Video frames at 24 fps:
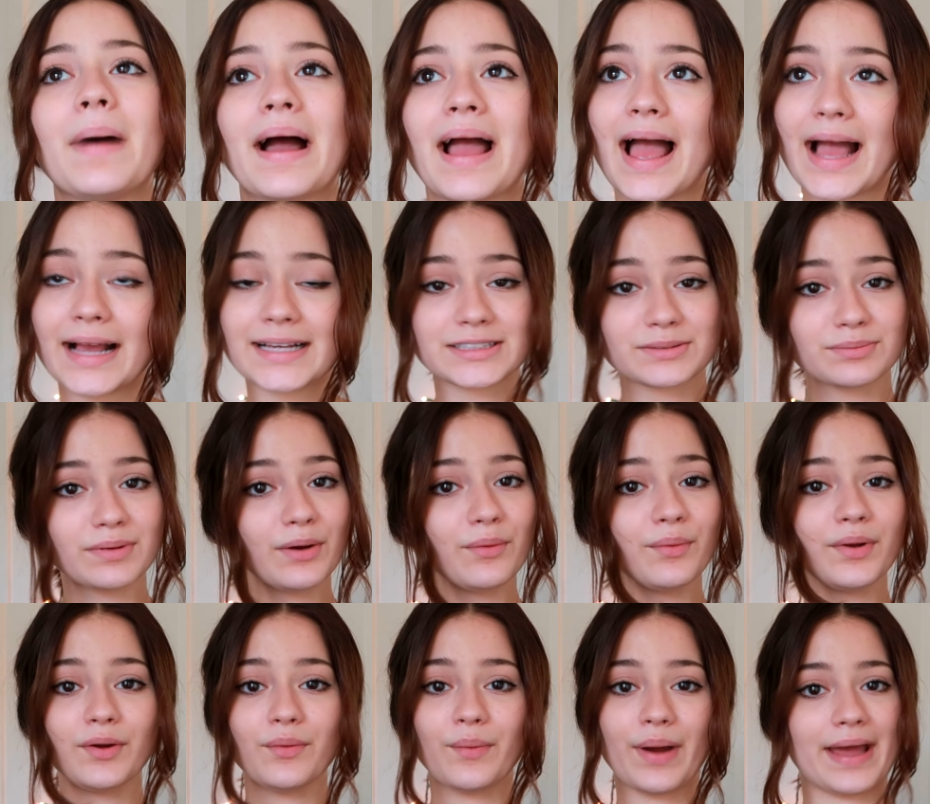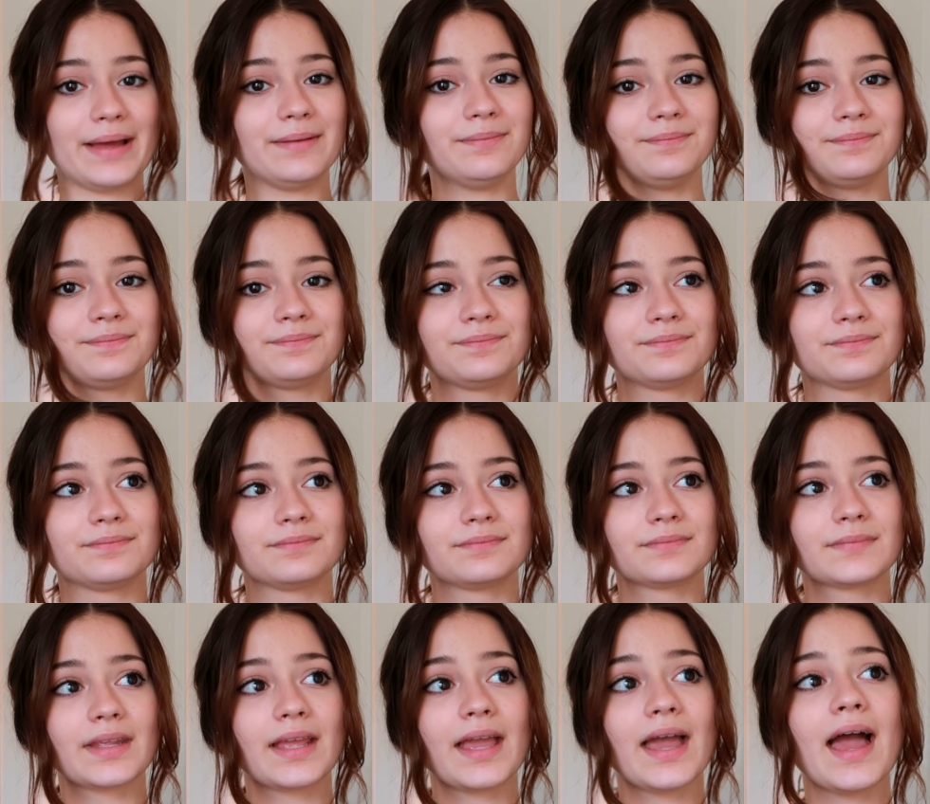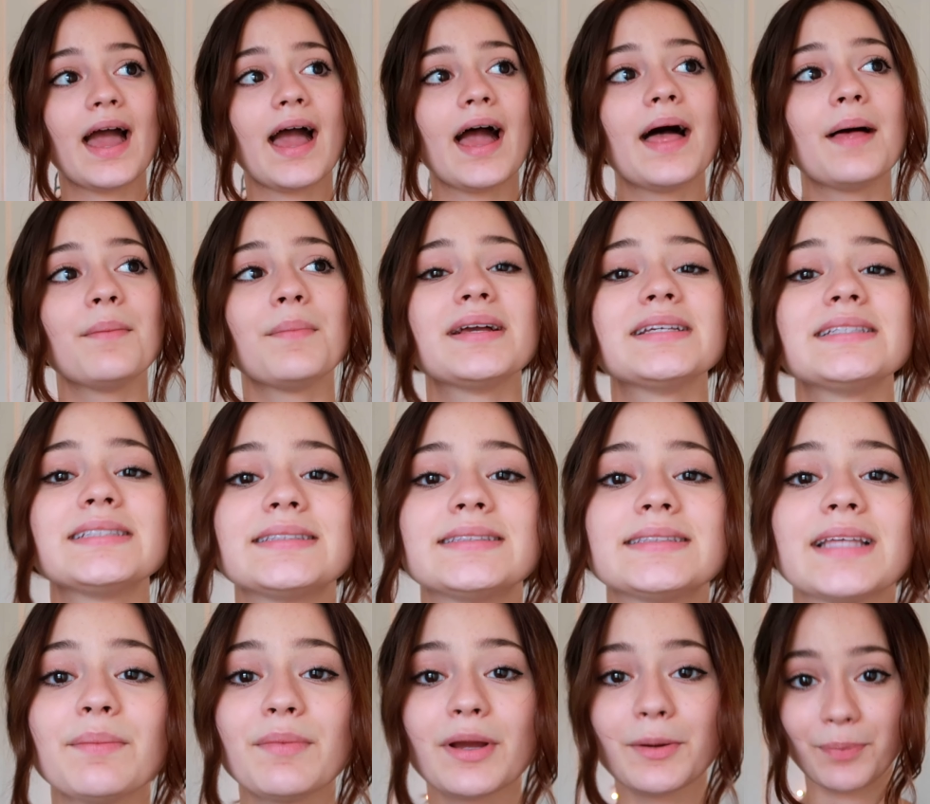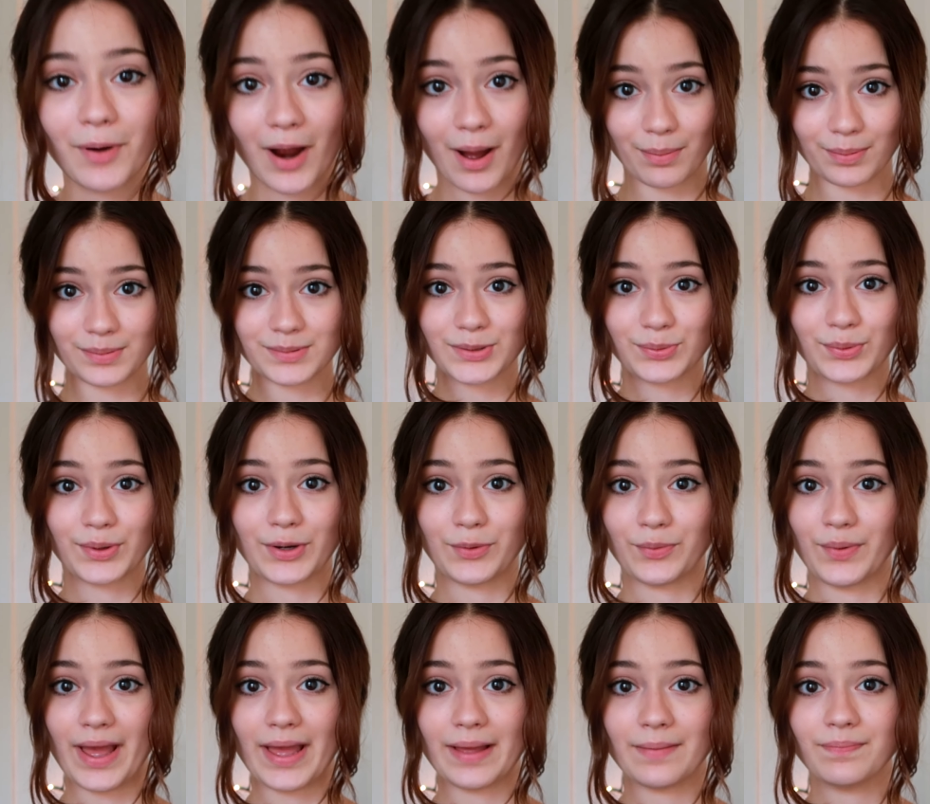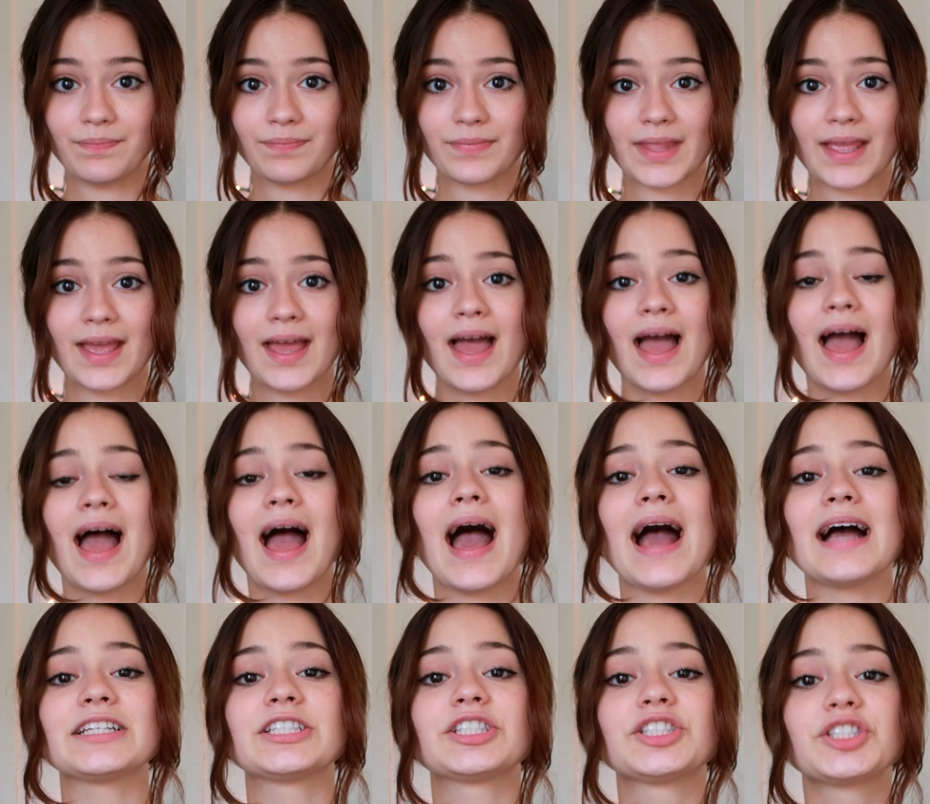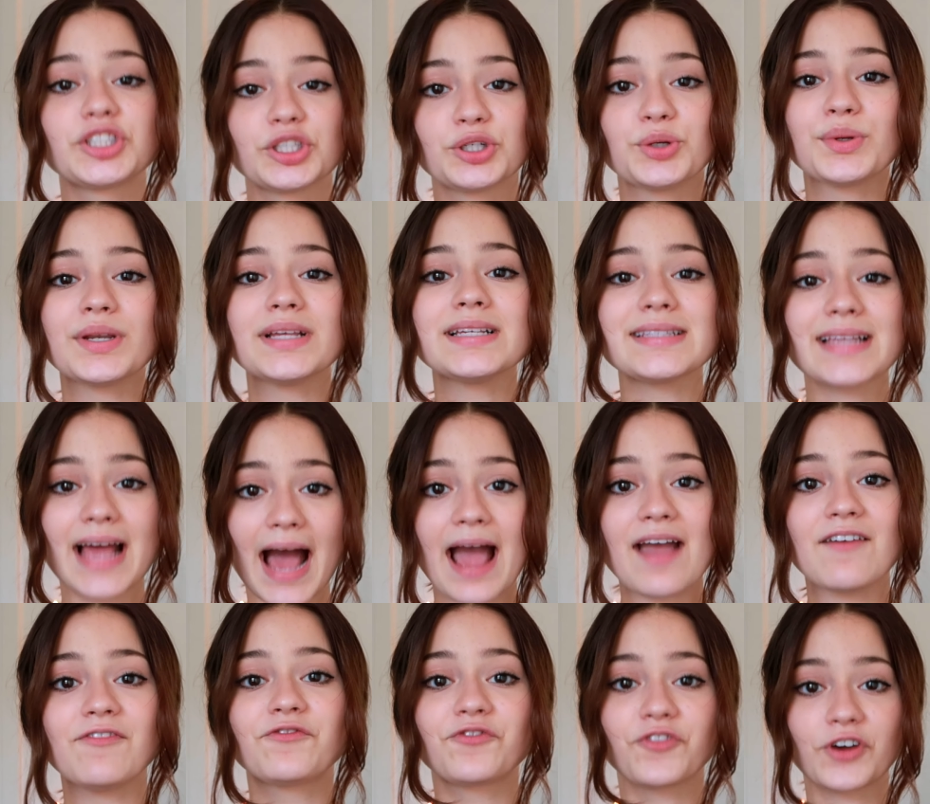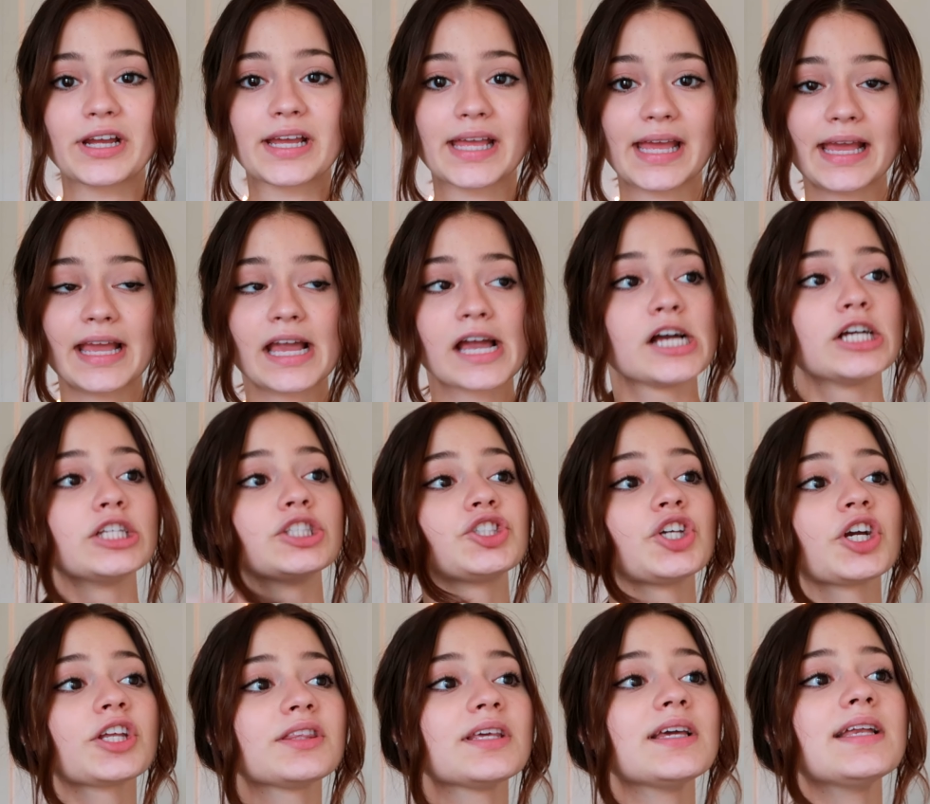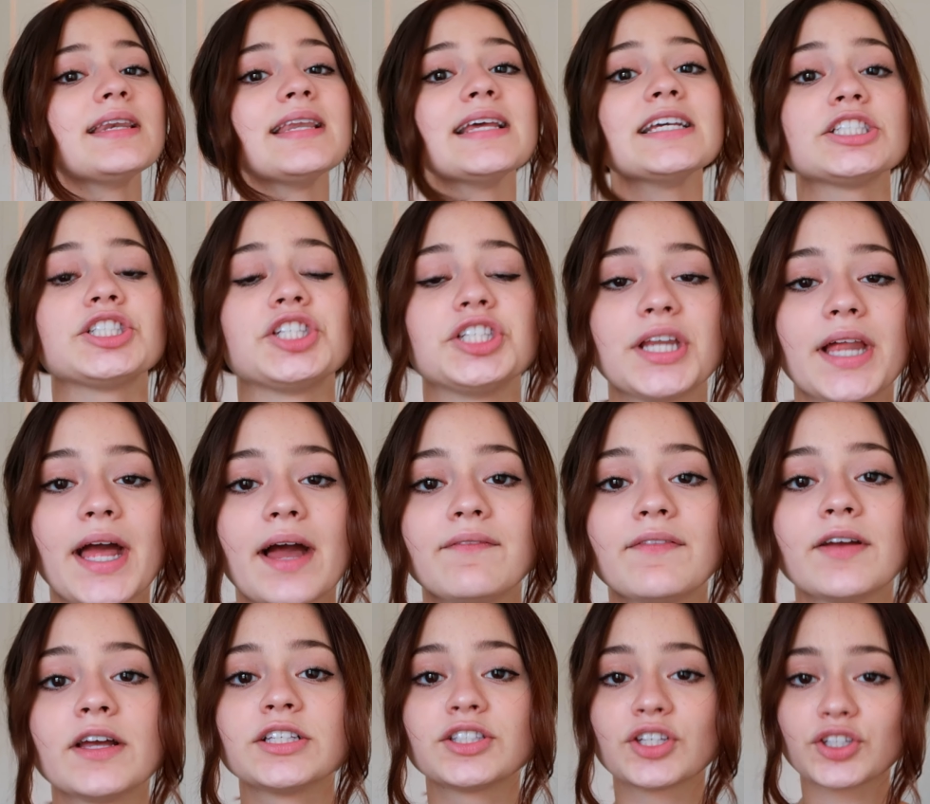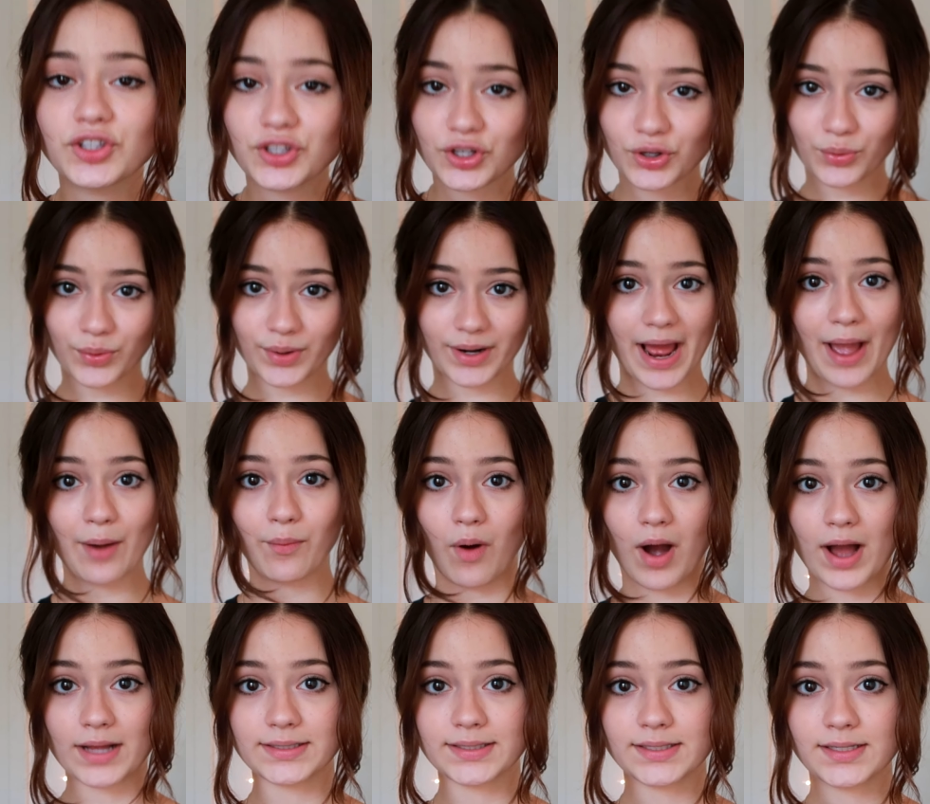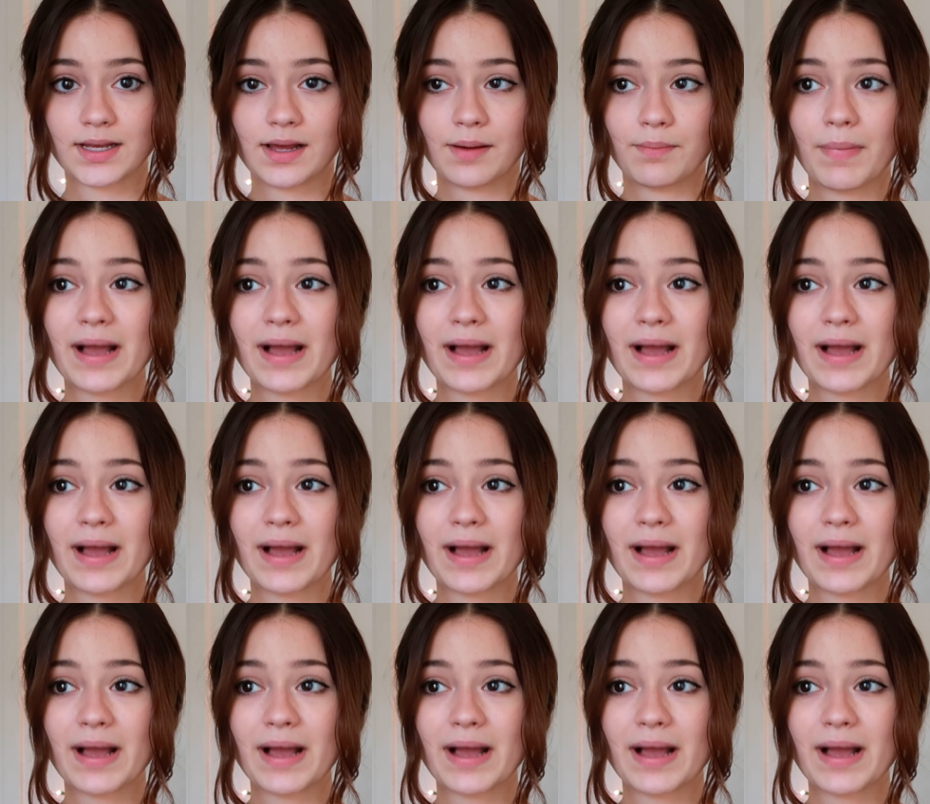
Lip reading: my eczema went away and my stomach problems went away as soon as I freaking took the initiative to do what I want.